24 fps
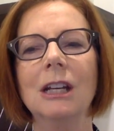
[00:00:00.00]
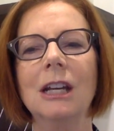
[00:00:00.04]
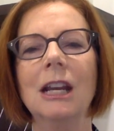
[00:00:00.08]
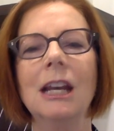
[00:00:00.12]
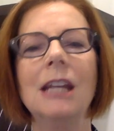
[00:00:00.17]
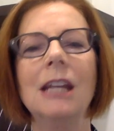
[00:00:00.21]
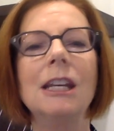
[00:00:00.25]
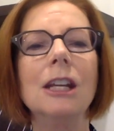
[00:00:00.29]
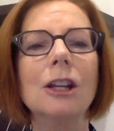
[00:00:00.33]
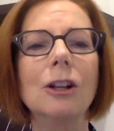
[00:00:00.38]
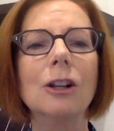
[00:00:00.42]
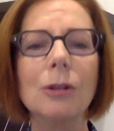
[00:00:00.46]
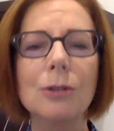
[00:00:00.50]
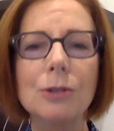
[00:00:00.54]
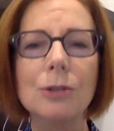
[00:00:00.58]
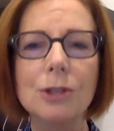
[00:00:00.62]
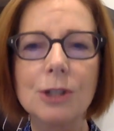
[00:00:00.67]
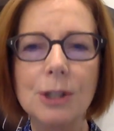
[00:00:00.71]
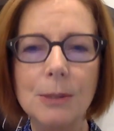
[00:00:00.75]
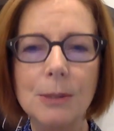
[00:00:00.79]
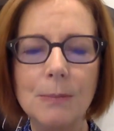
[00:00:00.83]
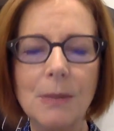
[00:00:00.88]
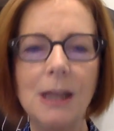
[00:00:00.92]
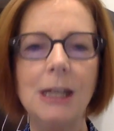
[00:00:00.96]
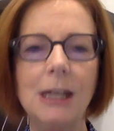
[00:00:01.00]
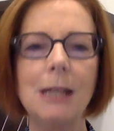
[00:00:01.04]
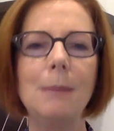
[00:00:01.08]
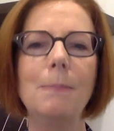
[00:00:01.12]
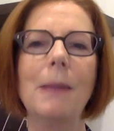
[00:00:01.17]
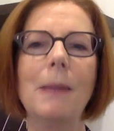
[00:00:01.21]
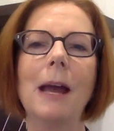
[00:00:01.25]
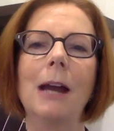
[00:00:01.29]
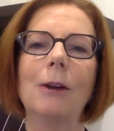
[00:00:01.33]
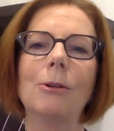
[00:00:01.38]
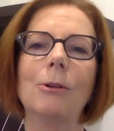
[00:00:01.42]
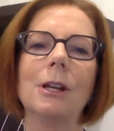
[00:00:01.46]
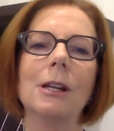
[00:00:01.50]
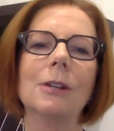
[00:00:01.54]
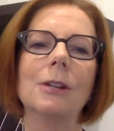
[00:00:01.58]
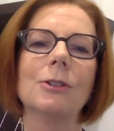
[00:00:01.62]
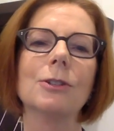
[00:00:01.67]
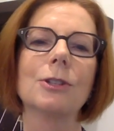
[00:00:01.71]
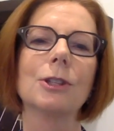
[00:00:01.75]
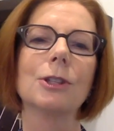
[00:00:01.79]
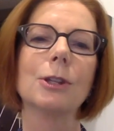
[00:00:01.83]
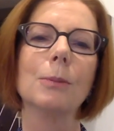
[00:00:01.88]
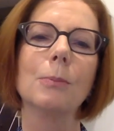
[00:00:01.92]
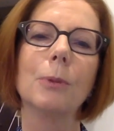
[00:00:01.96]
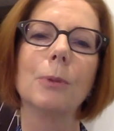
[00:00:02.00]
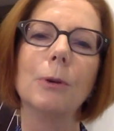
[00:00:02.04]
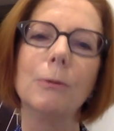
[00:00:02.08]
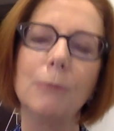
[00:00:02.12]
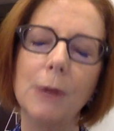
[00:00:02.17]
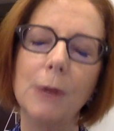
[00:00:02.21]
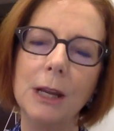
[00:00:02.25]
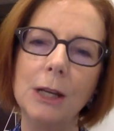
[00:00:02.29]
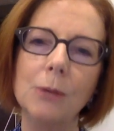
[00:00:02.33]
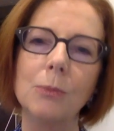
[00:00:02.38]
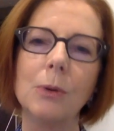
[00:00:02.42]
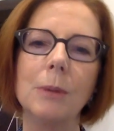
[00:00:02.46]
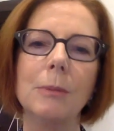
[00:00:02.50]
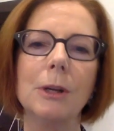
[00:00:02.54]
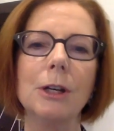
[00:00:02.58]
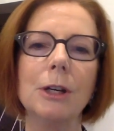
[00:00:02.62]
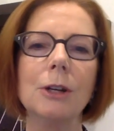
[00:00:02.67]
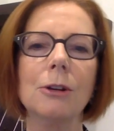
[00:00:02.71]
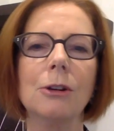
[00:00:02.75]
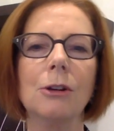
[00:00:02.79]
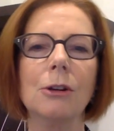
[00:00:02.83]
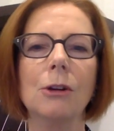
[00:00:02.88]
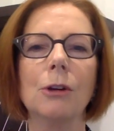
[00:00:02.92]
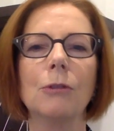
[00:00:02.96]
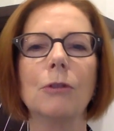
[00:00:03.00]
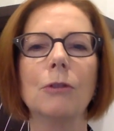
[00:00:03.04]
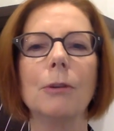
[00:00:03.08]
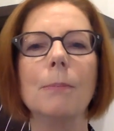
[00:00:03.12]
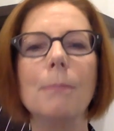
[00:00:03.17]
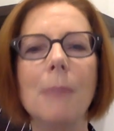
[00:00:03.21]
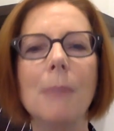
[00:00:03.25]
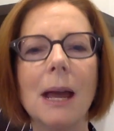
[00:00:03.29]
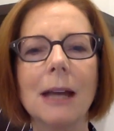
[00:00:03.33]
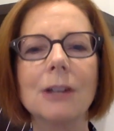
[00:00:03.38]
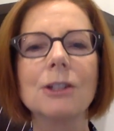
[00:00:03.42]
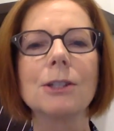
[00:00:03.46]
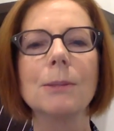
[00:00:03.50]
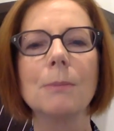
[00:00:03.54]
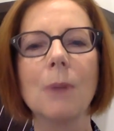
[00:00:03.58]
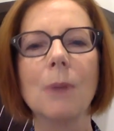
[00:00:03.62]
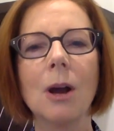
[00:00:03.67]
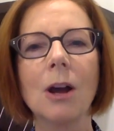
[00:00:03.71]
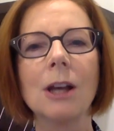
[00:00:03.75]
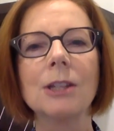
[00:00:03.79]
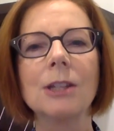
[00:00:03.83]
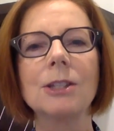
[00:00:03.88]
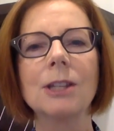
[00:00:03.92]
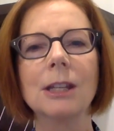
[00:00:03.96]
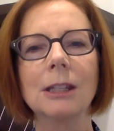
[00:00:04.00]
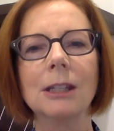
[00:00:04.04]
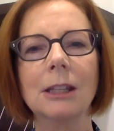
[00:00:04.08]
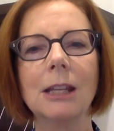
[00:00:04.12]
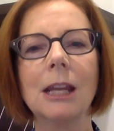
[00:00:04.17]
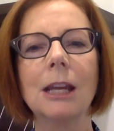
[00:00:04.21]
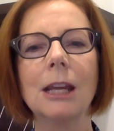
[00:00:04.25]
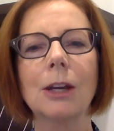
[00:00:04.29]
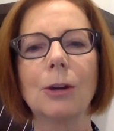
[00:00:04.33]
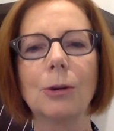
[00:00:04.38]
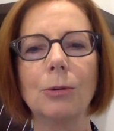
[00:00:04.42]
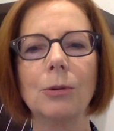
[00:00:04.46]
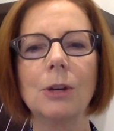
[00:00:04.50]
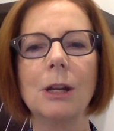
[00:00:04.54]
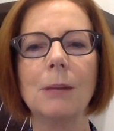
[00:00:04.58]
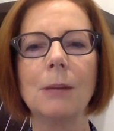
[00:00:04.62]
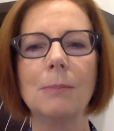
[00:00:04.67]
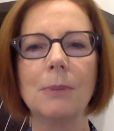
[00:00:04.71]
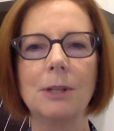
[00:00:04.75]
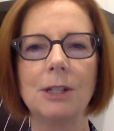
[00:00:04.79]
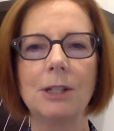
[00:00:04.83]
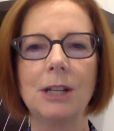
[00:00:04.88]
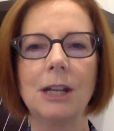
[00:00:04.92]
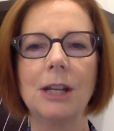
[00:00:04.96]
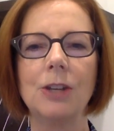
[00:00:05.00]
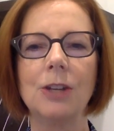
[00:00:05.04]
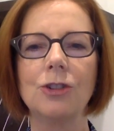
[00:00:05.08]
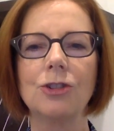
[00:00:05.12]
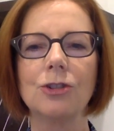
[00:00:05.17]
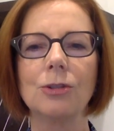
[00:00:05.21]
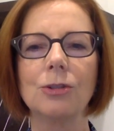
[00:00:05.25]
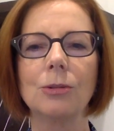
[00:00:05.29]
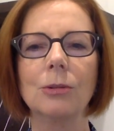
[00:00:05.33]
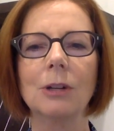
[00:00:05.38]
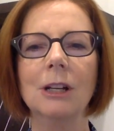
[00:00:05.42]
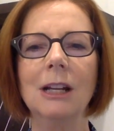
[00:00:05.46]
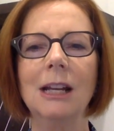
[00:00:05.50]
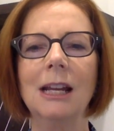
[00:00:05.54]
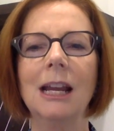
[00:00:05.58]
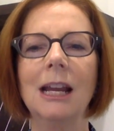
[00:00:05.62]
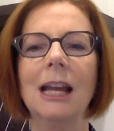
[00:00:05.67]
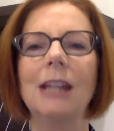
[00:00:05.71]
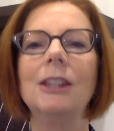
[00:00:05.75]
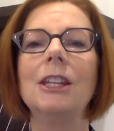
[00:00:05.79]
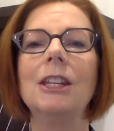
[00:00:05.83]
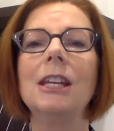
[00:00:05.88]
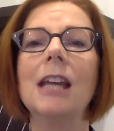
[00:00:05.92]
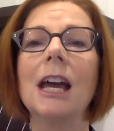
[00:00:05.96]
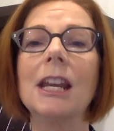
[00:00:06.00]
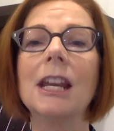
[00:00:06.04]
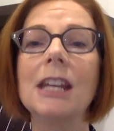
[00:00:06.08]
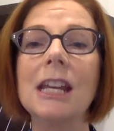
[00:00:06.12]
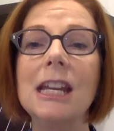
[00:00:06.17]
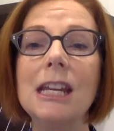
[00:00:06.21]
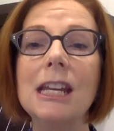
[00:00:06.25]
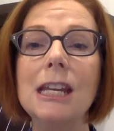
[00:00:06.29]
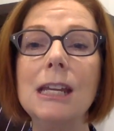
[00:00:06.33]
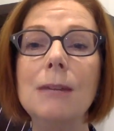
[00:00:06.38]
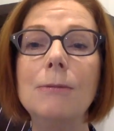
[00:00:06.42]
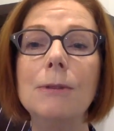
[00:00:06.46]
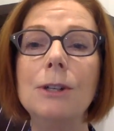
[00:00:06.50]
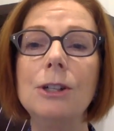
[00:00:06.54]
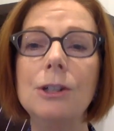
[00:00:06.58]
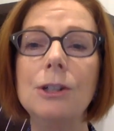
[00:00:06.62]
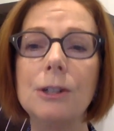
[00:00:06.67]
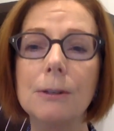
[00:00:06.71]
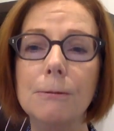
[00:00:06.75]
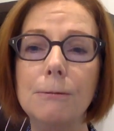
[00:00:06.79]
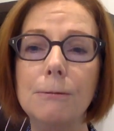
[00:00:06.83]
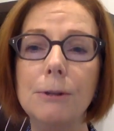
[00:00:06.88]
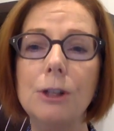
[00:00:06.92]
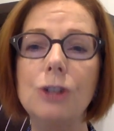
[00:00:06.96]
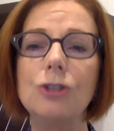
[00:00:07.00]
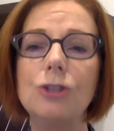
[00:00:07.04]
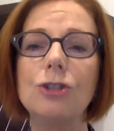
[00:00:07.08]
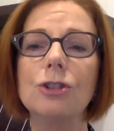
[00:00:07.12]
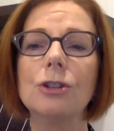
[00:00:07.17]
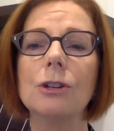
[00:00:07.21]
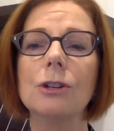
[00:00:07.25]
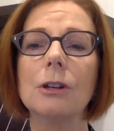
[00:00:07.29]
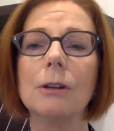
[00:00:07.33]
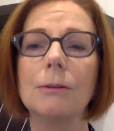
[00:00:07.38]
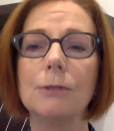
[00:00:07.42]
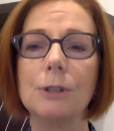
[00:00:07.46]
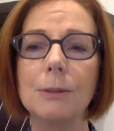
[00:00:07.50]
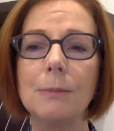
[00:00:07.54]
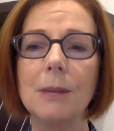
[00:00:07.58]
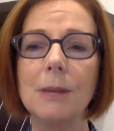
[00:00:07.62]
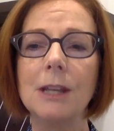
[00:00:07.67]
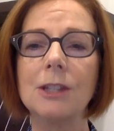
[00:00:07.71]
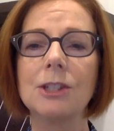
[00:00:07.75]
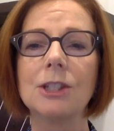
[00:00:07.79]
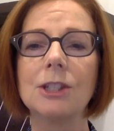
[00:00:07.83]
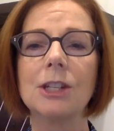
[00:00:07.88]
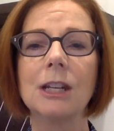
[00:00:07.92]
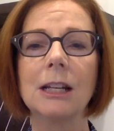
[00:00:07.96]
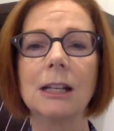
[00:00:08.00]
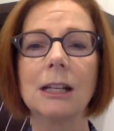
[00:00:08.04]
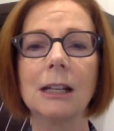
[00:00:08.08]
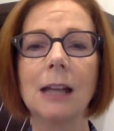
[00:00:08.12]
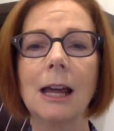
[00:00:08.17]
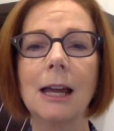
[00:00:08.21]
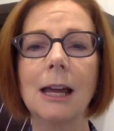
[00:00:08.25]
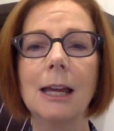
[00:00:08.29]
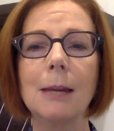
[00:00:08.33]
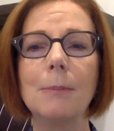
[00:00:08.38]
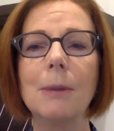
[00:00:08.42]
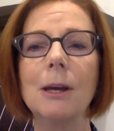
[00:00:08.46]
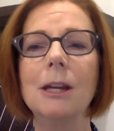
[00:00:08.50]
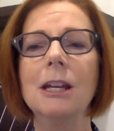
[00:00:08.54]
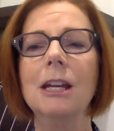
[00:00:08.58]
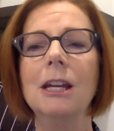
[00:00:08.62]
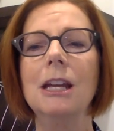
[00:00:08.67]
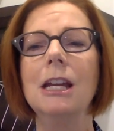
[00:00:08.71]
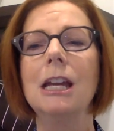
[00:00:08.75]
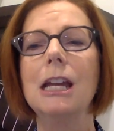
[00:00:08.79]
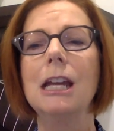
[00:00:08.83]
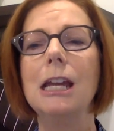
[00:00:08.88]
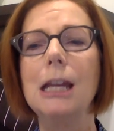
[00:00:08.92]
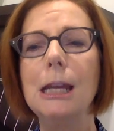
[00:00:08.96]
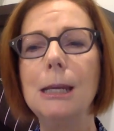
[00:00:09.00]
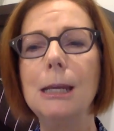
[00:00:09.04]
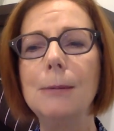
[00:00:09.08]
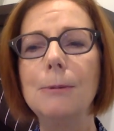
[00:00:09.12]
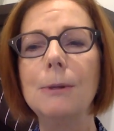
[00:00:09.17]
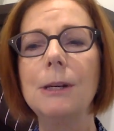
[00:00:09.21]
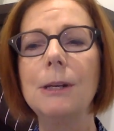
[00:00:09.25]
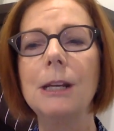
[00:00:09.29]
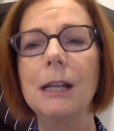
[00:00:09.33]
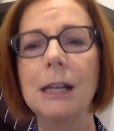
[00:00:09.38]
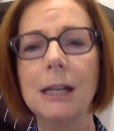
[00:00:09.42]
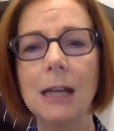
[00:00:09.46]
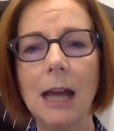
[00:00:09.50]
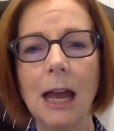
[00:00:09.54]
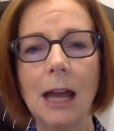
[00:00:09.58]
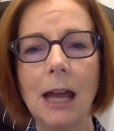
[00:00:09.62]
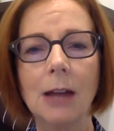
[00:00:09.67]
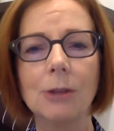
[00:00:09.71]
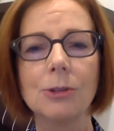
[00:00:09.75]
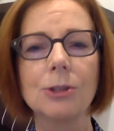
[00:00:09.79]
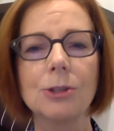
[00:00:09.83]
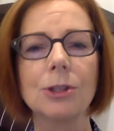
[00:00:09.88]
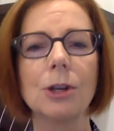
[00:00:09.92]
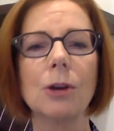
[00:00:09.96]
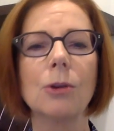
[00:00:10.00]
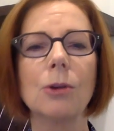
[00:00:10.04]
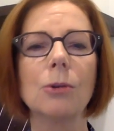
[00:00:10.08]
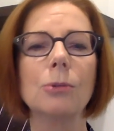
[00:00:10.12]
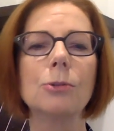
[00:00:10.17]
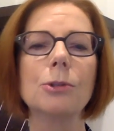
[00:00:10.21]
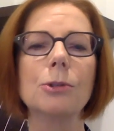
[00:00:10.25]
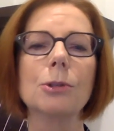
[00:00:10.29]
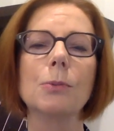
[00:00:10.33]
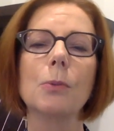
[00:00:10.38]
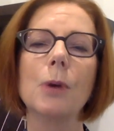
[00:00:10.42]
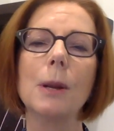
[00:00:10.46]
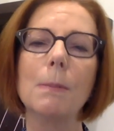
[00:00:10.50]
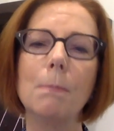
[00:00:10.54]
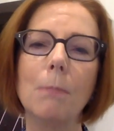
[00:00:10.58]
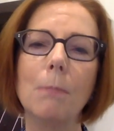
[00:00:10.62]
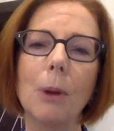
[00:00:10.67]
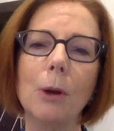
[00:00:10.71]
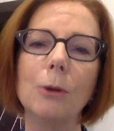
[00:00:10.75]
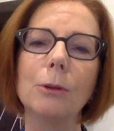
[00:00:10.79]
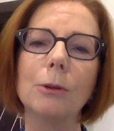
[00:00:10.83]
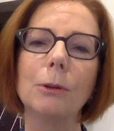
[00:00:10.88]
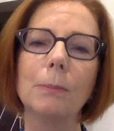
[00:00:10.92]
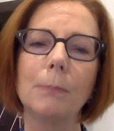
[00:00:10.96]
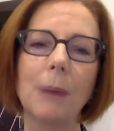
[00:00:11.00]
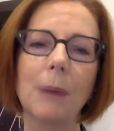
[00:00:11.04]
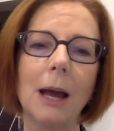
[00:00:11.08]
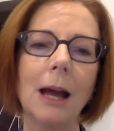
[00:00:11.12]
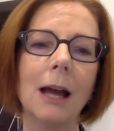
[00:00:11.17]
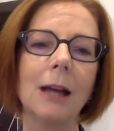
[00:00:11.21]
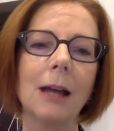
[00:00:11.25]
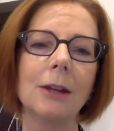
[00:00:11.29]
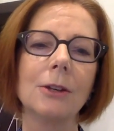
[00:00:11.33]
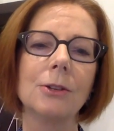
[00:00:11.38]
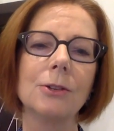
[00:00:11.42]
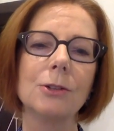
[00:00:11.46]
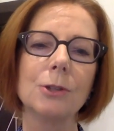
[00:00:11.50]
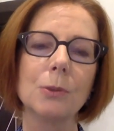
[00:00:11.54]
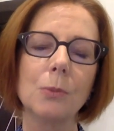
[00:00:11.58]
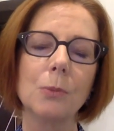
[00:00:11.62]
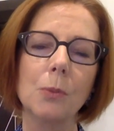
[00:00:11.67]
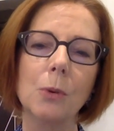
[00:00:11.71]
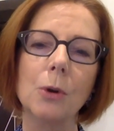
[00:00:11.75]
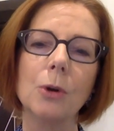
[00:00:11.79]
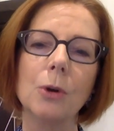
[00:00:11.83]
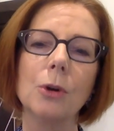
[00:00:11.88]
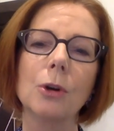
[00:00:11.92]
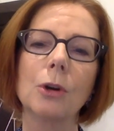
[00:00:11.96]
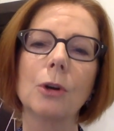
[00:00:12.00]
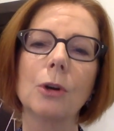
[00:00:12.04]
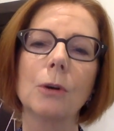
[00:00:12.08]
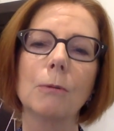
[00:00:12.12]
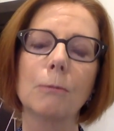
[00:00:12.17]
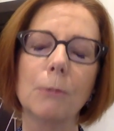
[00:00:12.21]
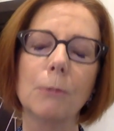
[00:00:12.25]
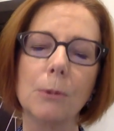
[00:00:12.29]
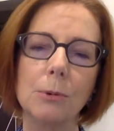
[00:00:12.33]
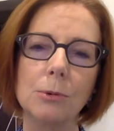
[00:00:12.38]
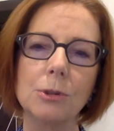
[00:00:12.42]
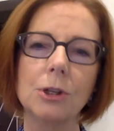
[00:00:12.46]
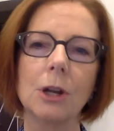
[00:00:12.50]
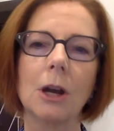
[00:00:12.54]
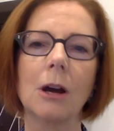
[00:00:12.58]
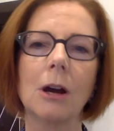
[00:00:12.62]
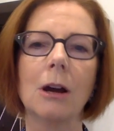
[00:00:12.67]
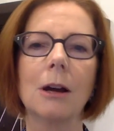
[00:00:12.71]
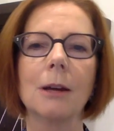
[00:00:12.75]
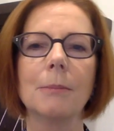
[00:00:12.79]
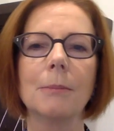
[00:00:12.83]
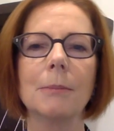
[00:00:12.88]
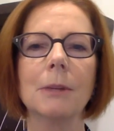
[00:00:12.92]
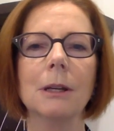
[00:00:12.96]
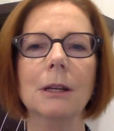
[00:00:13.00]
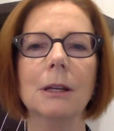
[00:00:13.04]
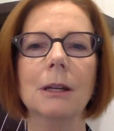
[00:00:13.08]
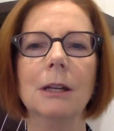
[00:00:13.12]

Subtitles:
It includes the many barriers that prevent women from maximising their career potential and the uneven division of domestic labour, even in households where both partners work full-time.